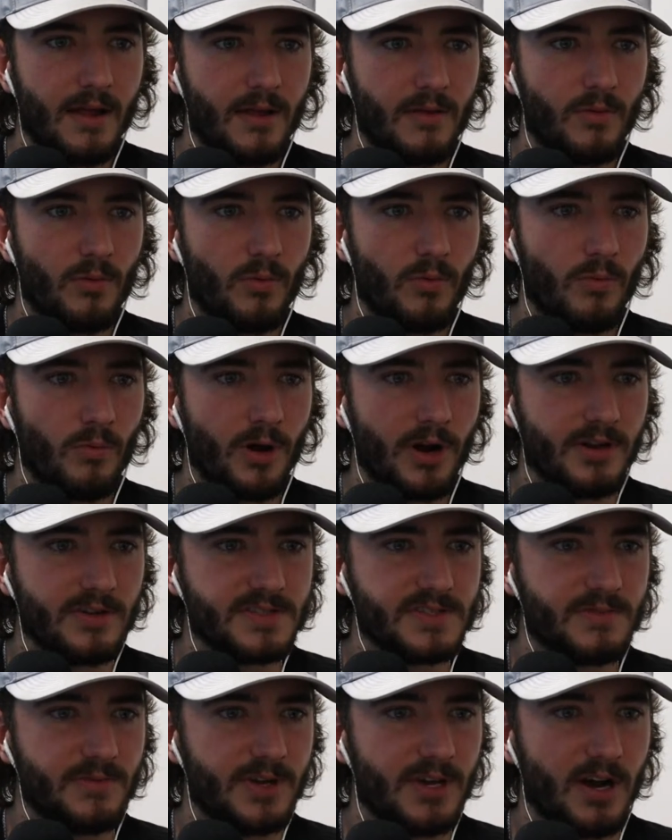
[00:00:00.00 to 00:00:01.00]
What
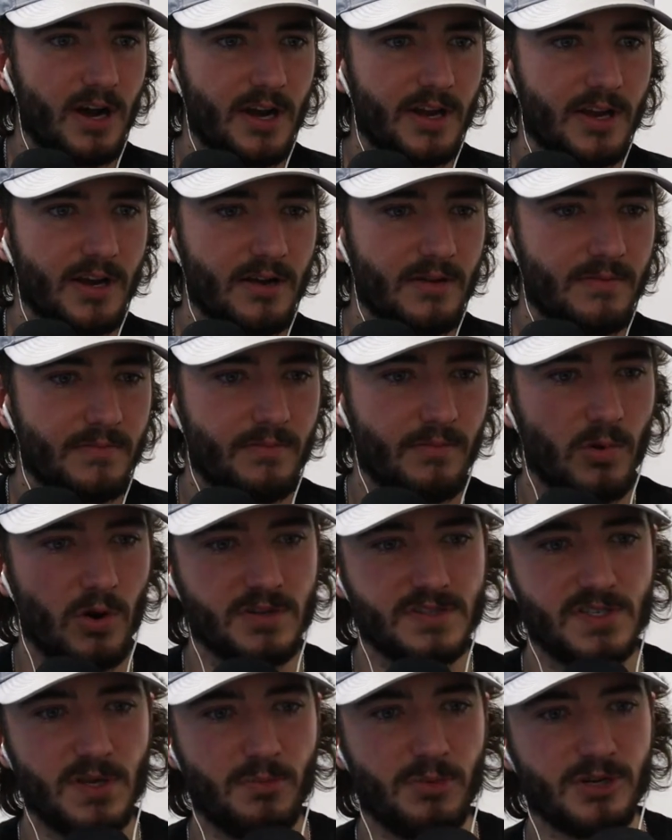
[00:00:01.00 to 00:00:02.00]
else do we got here? More
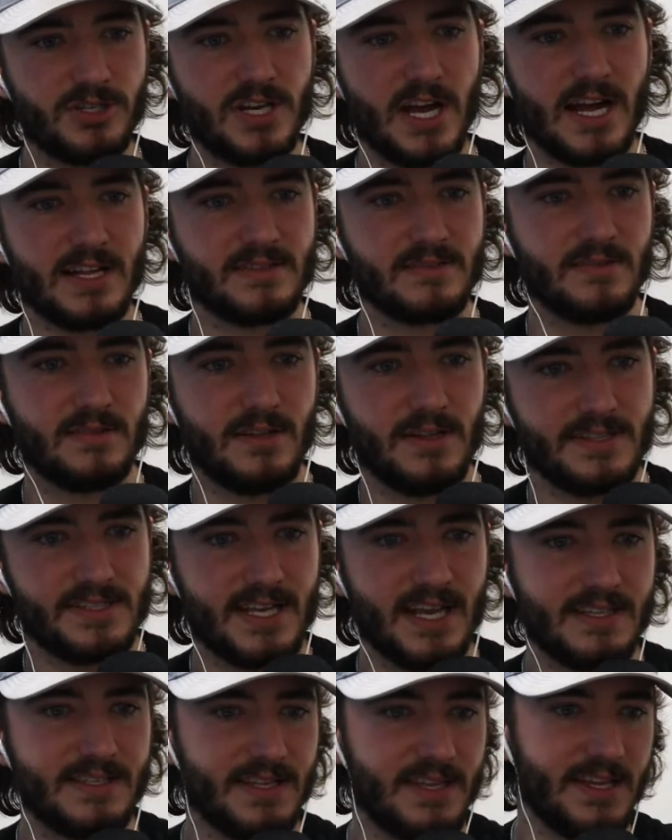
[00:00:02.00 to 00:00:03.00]
super chat. Let's
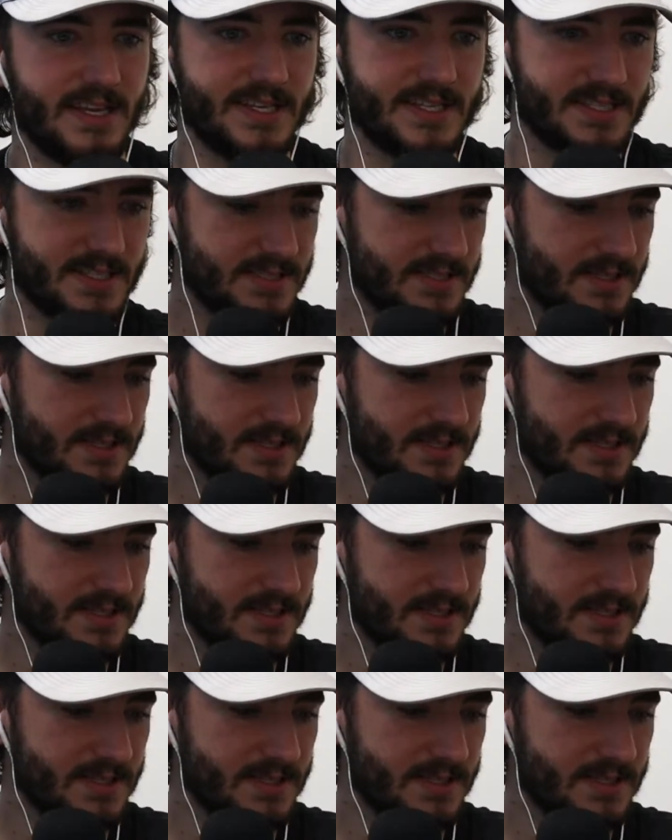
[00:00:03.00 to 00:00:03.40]
get to this.